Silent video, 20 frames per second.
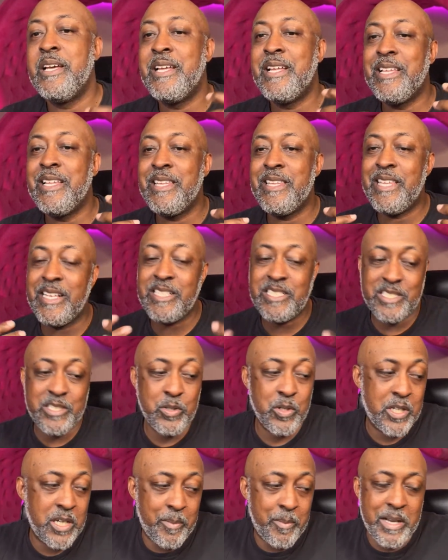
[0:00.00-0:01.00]
they still
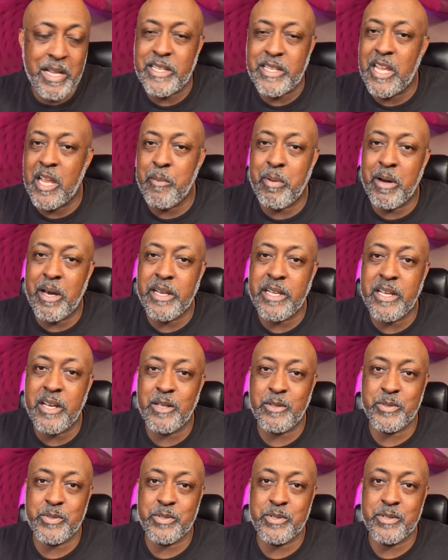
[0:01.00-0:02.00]
coming out to everybody else.